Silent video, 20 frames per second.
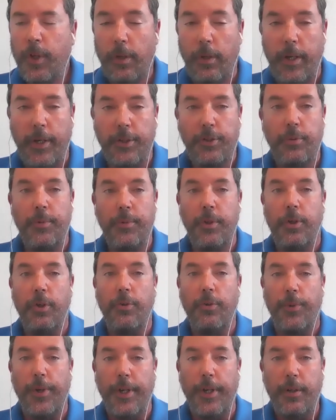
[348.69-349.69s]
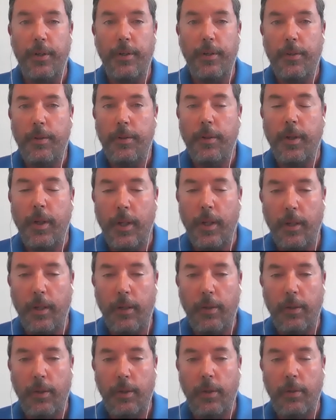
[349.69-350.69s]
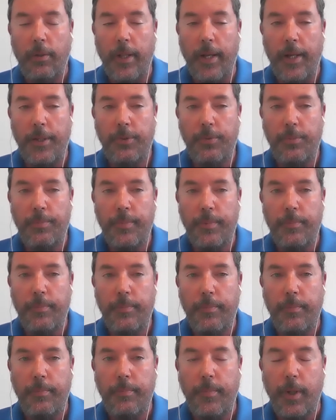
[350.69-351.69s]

classroom to career classroom